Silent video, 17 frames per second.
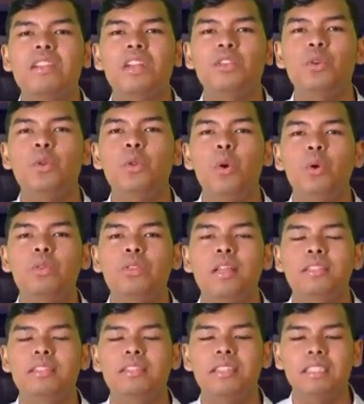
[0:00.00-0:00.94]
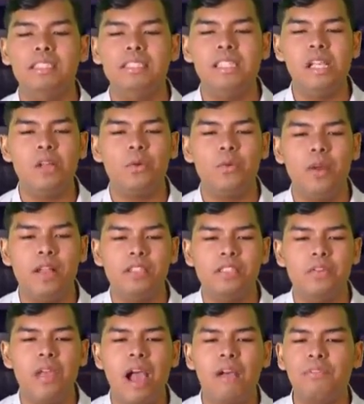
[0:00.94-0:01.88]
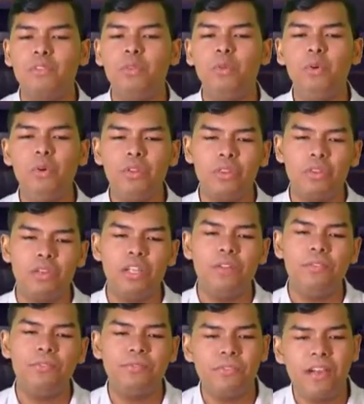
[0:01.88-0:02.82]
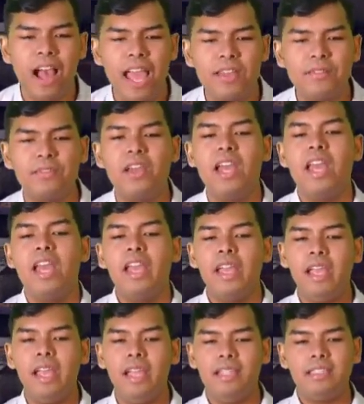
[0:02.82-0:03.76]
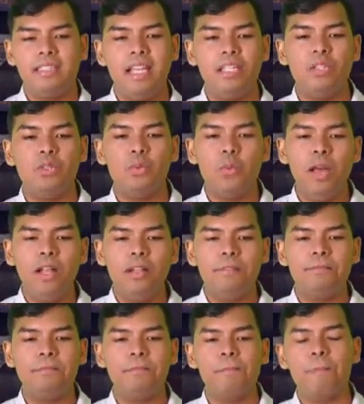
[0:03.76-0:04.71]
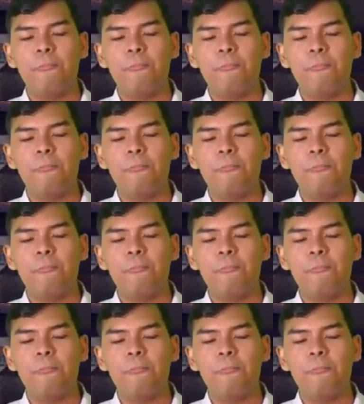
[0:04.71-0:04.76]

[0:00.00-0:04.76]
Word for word: try to notice the sequence. So, we have two, three, five, eight, and twelve.